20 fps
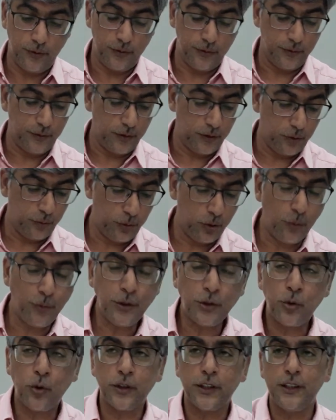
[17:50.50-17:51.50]
we're always
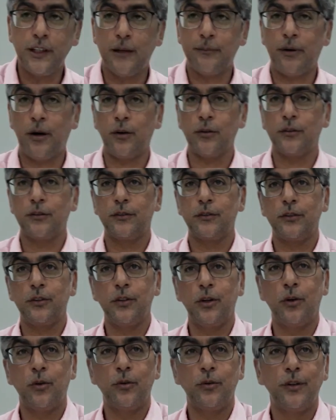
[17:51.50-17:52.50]
talking about,
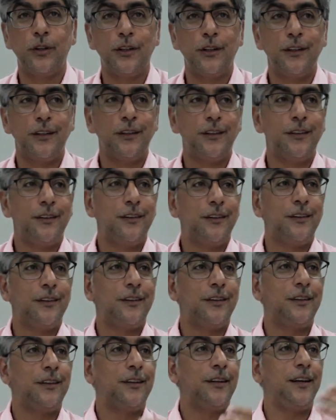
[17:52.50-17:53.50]

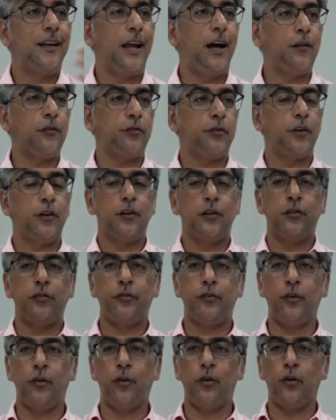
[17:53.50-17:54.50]
love
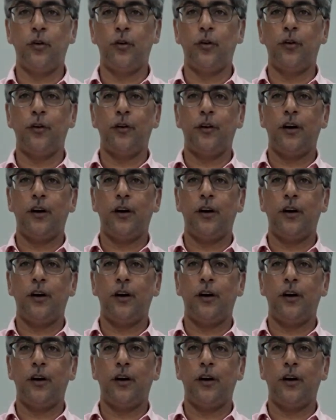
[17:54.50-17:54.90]
for